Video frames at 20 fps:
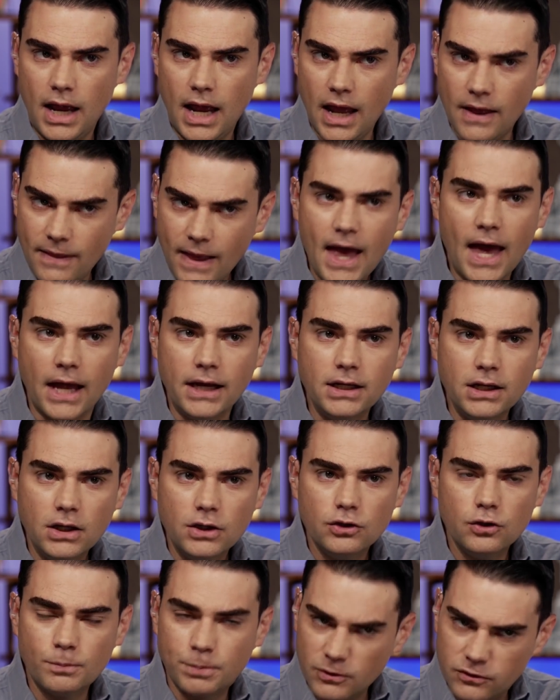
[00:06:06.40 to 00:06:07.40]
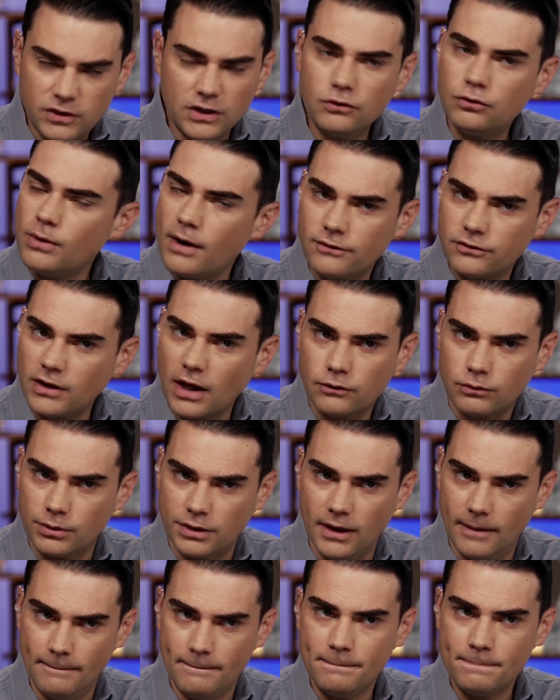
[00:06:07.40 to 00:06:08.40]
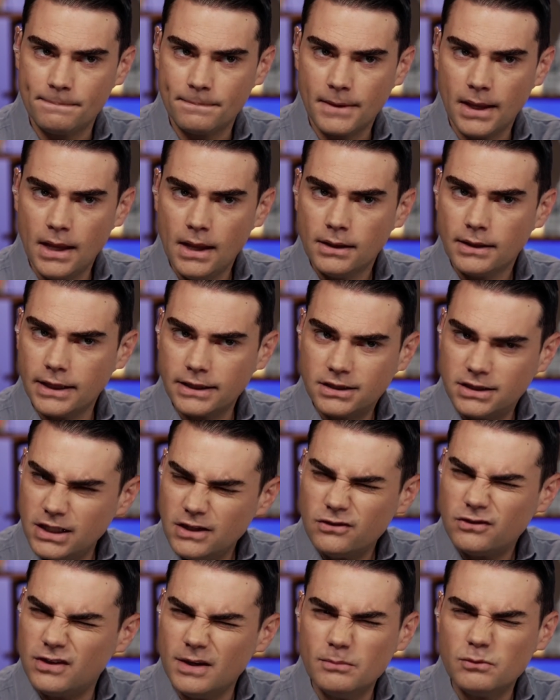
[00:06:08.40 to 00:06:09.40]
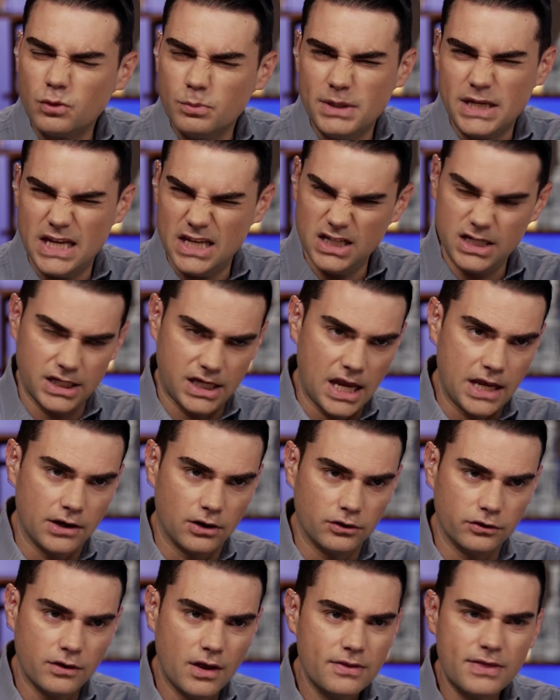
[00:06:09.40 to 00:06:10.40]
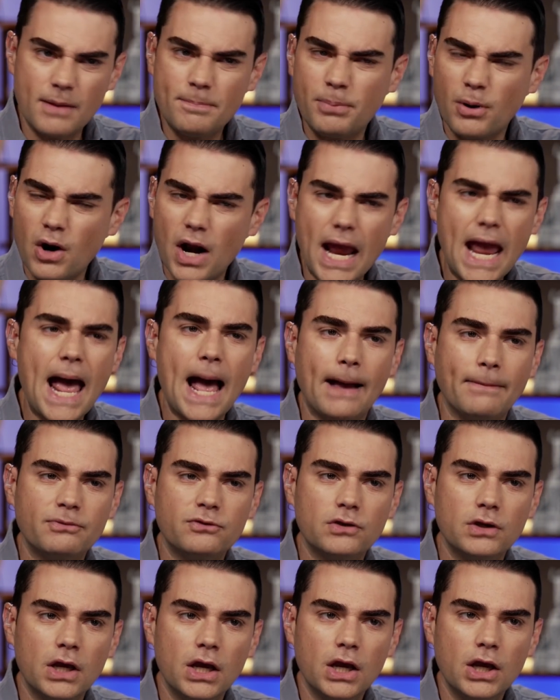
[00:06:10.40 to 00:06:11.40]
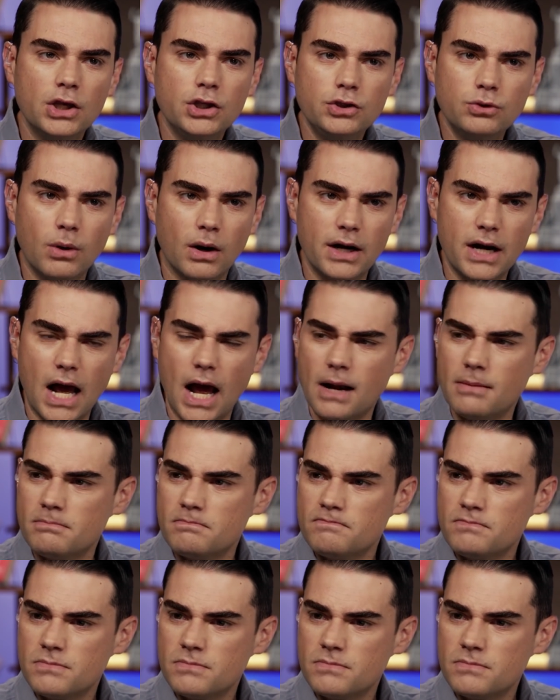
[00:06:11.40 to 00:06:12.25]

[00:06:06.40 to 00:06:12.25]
and then you proceed to have sex with him. Like these seem to be indicators that perhaps you are not